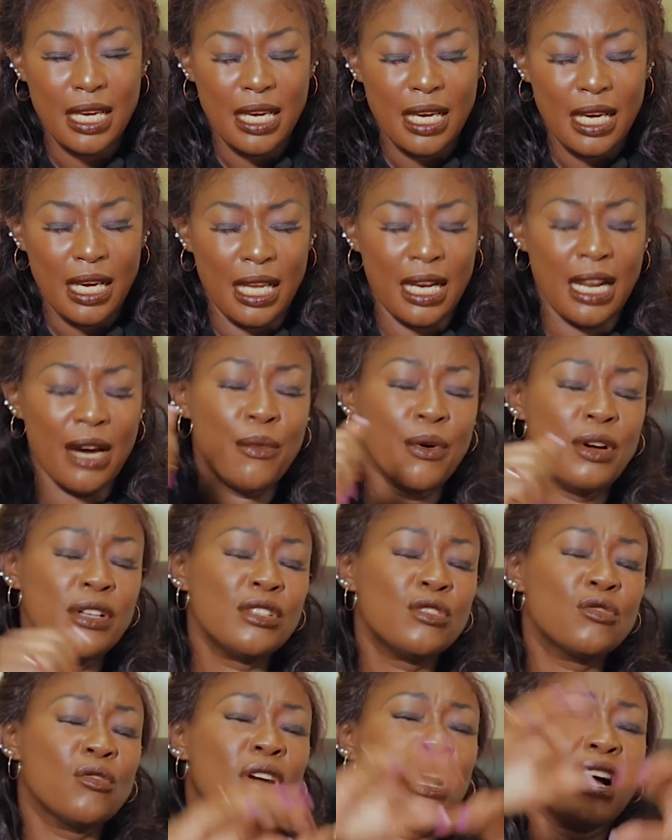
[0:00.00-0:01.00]
And I want
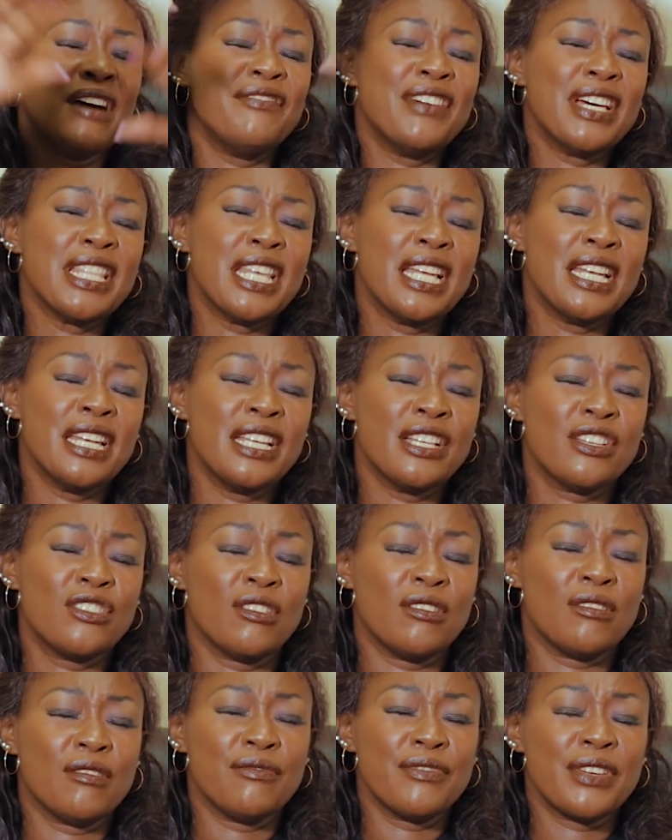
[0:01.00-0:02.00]
to cover the
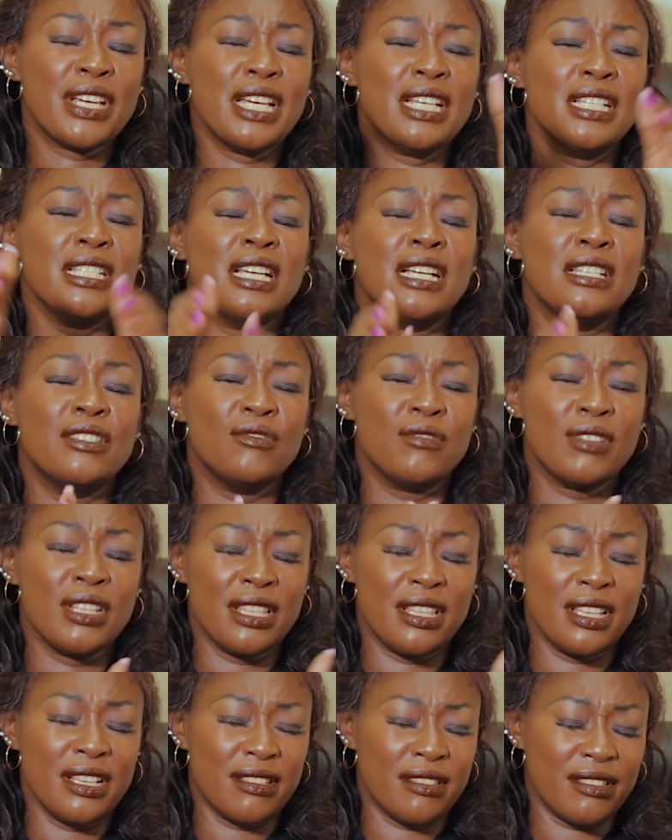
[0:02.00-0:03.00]
nation of Kenya during
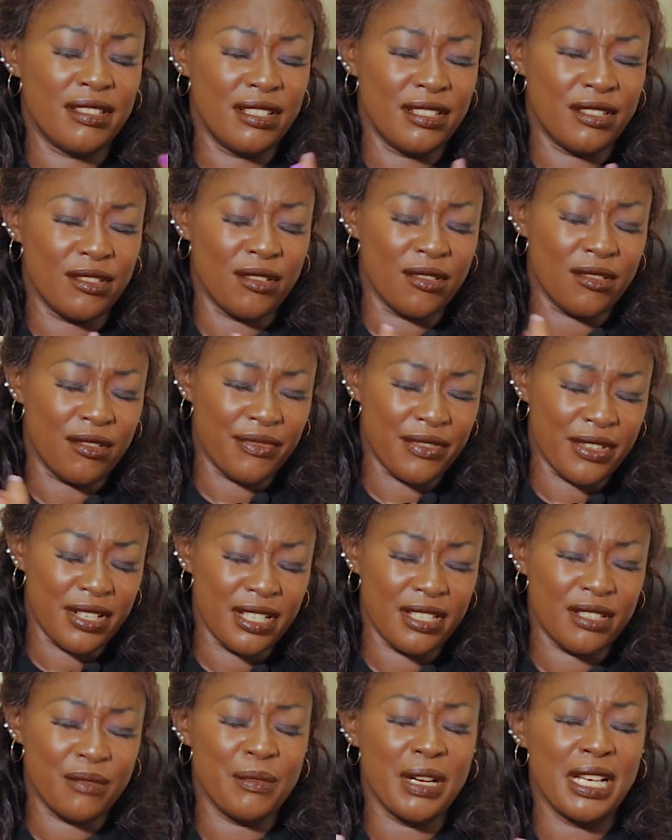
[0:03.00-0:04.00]
this season of
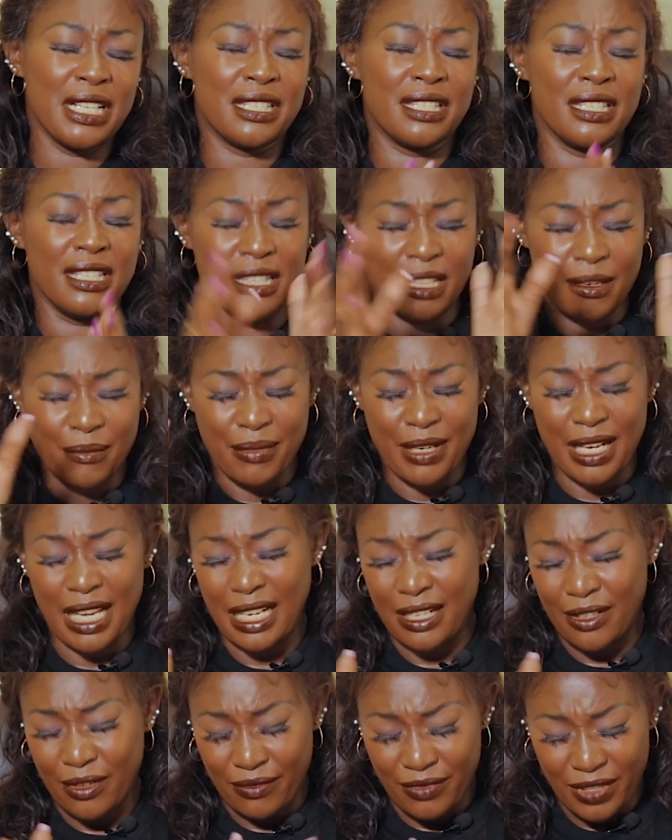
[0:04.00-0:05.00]
Christmas in the
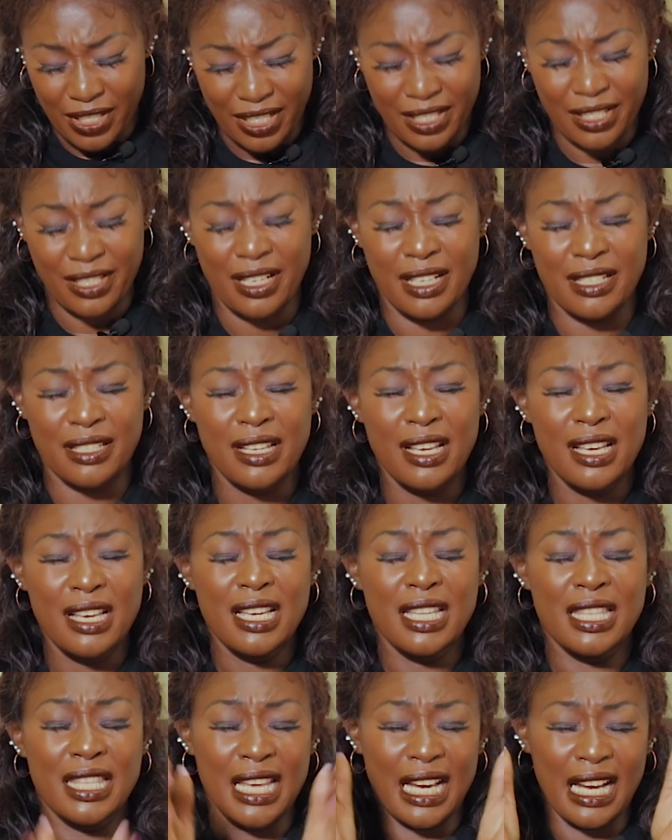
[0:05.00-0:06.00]
blood of Jesus,
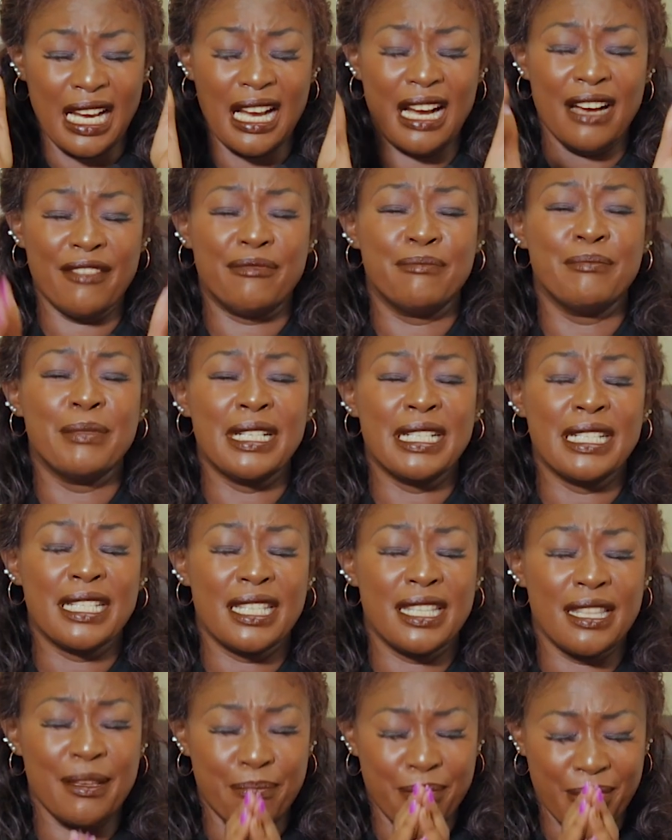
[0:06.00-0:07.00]
the government,
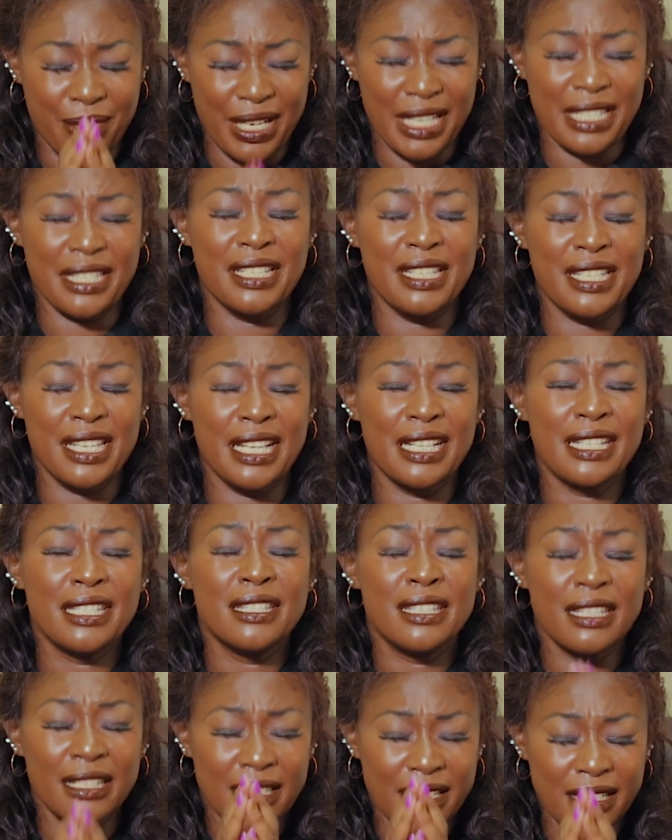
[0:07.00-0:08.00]
the president,
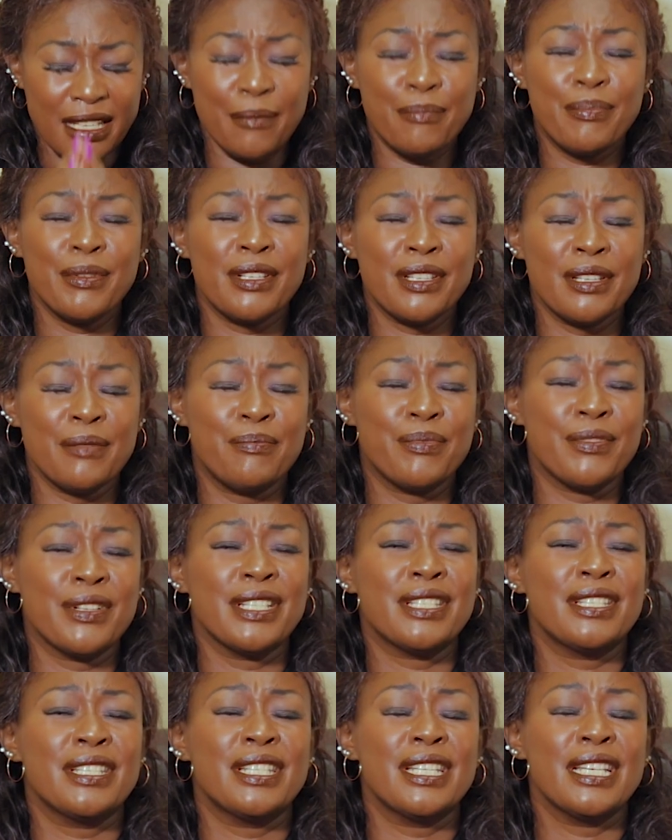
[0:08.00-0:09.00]
the deputy
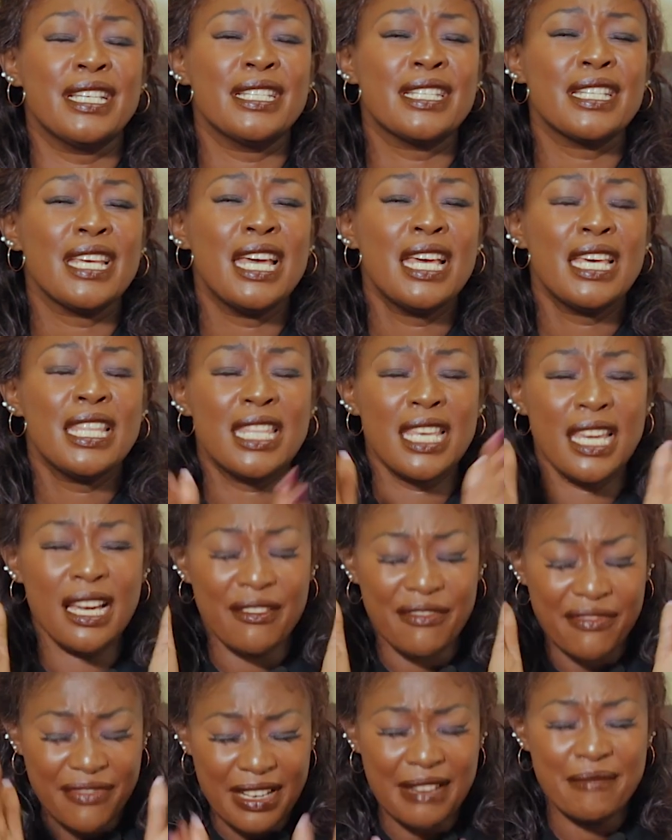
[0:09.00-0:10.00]
president, their
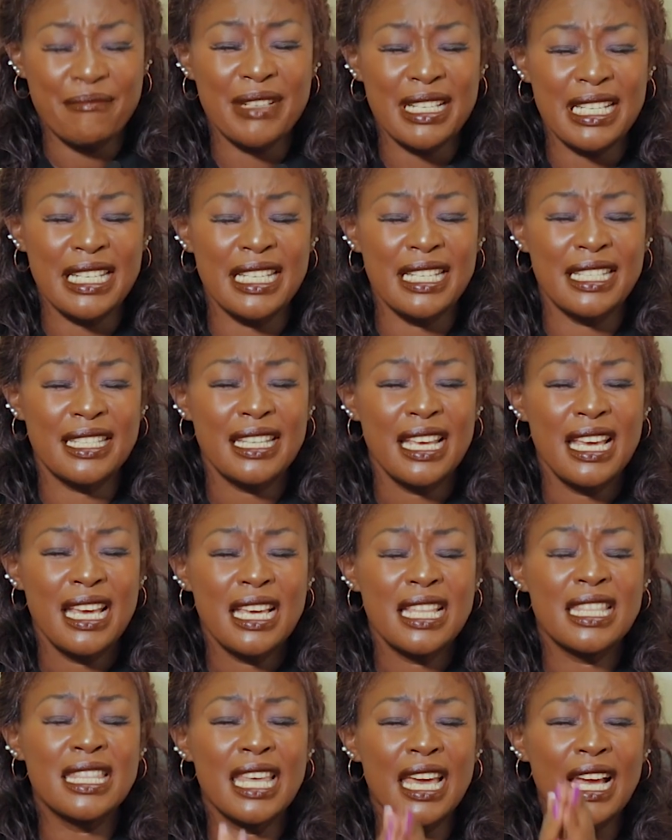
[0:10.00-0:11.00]
families,
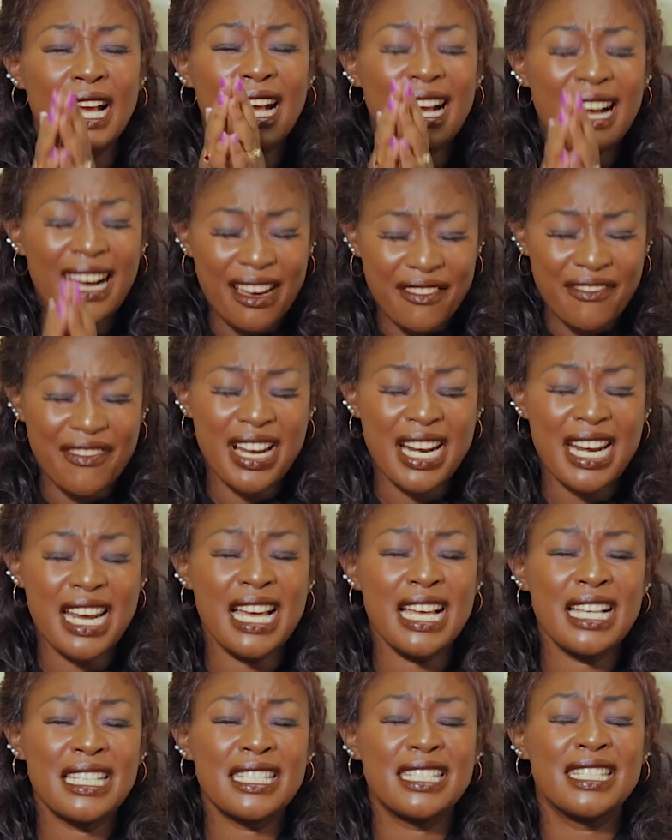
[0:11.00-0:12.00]
the
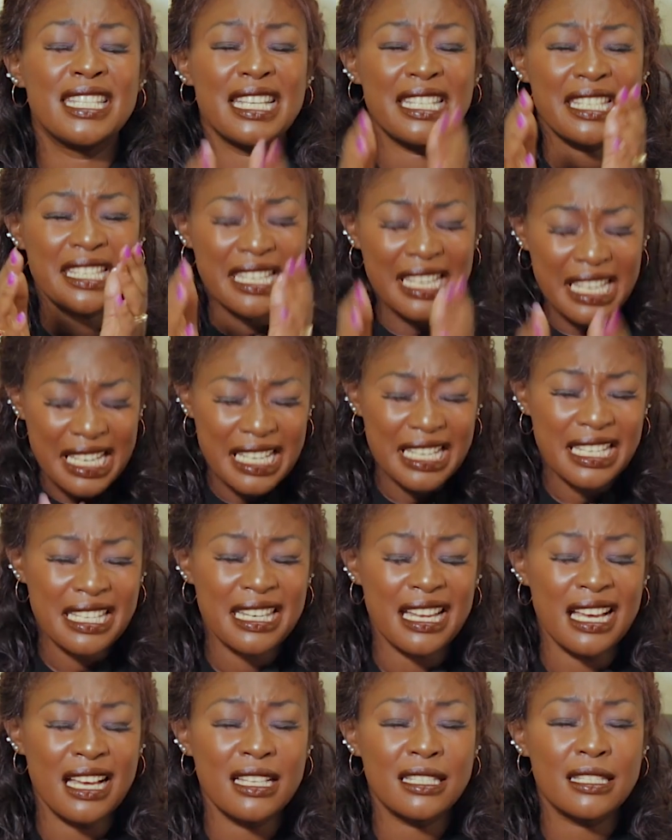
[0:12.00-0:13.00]
governors, the
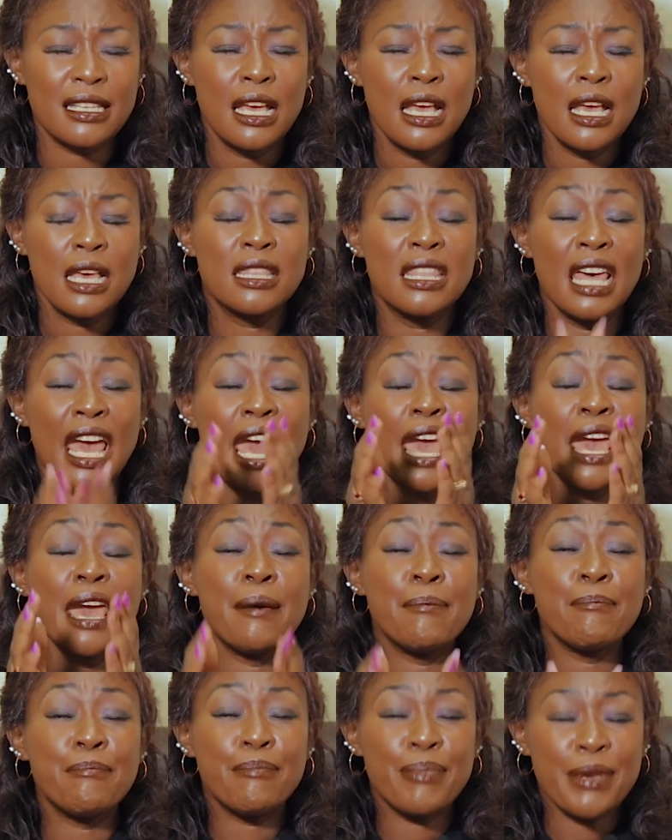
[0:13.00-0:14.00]
senators, the
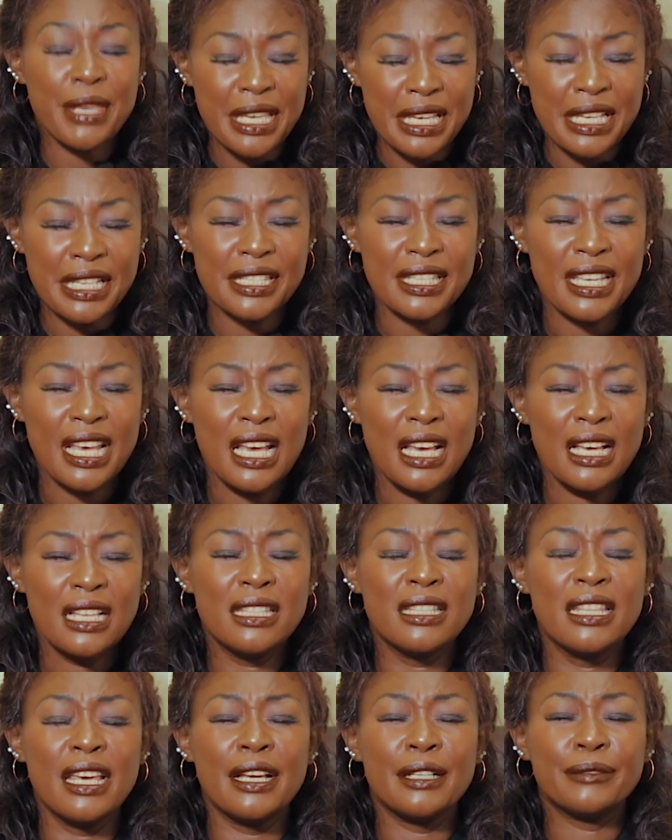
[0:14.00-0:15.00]
MPs,
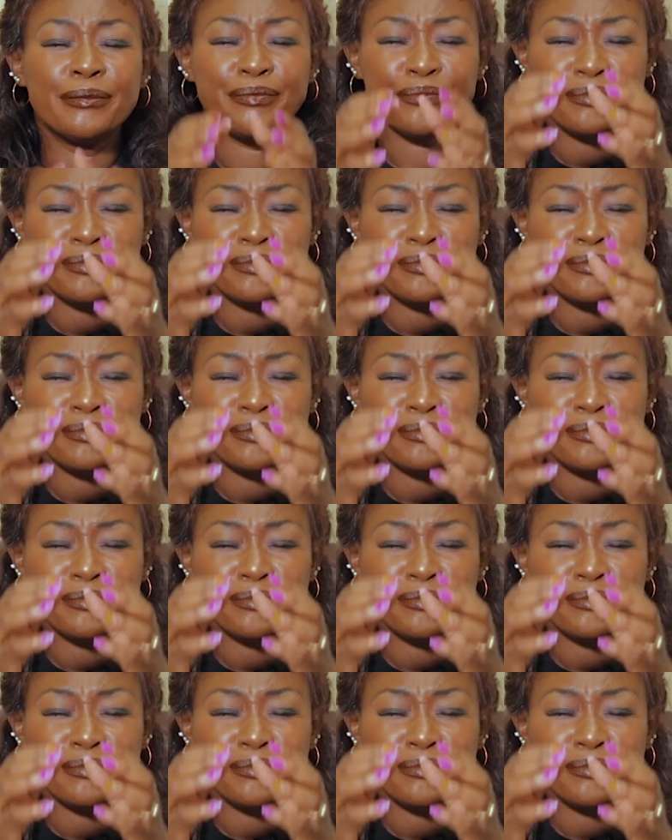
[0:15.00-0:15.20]
the